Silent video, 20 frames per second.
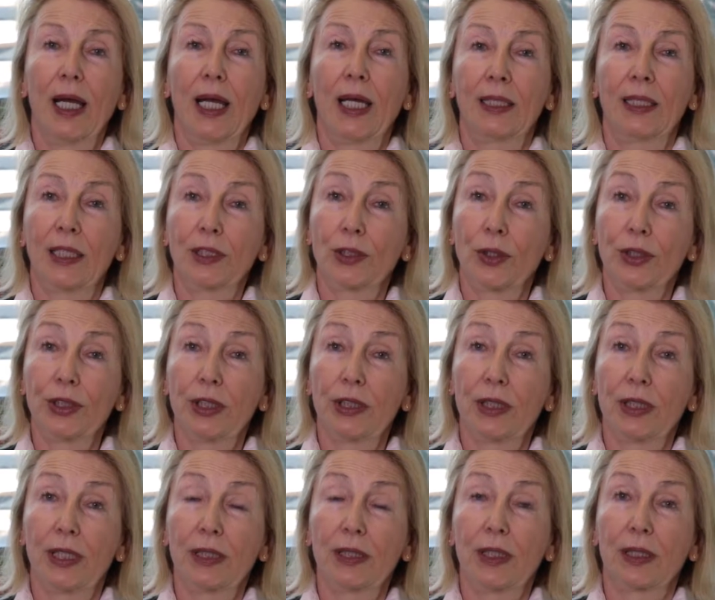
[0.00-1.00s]
and
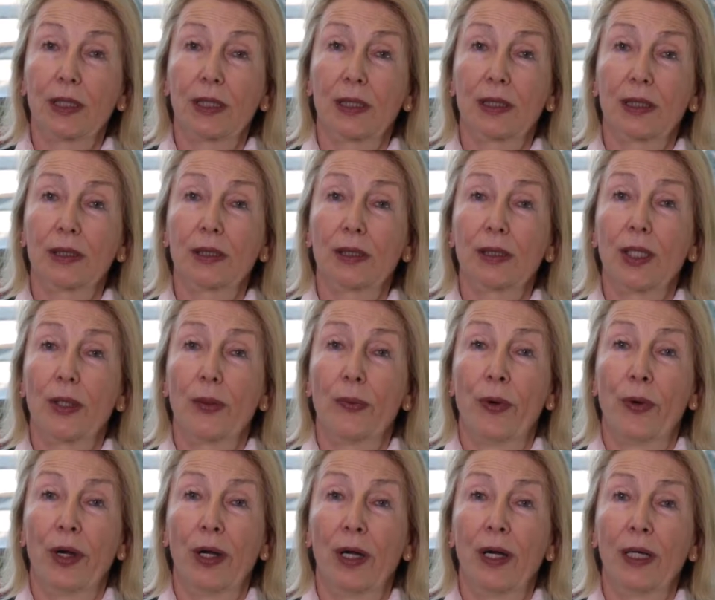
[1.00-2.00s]
associate editors
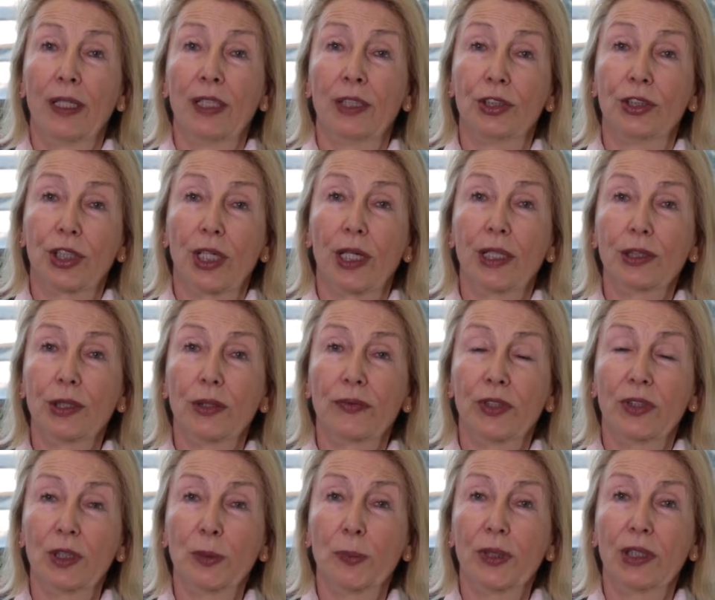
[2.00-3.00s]
were in charge of
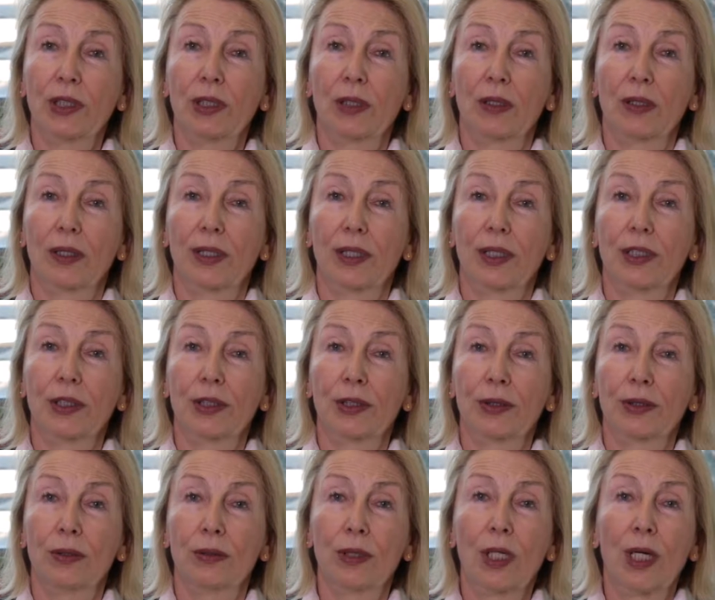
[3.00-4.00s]
this particular
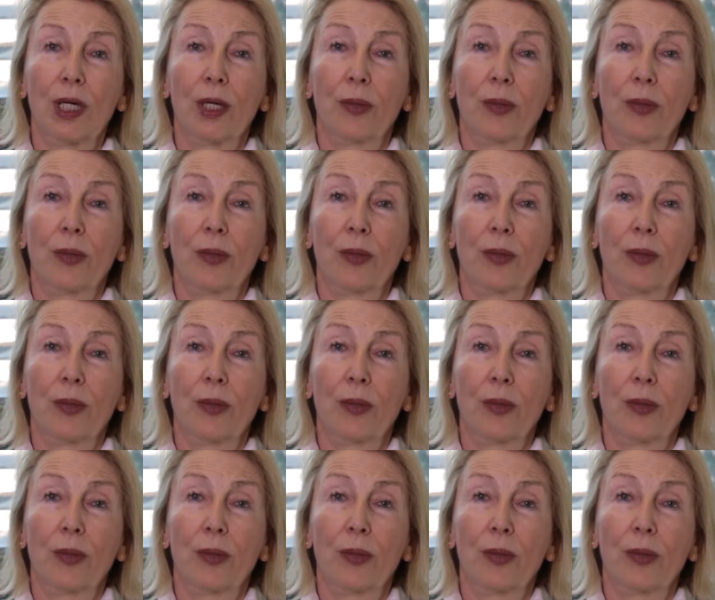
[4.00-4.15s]
issue.